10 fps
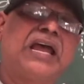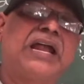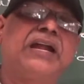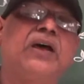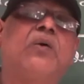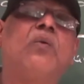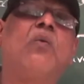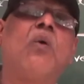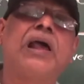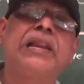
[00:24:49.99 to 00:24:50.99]

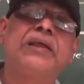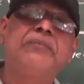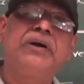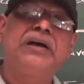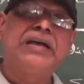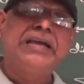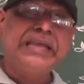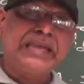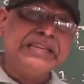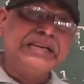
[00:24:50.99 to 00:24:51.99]
and volume
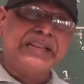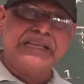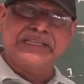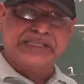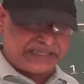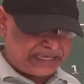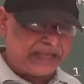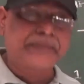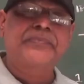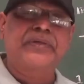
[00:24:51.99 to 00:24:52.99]
increases
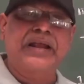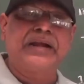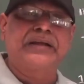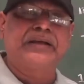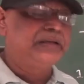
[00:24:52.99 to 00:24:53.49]
here, right?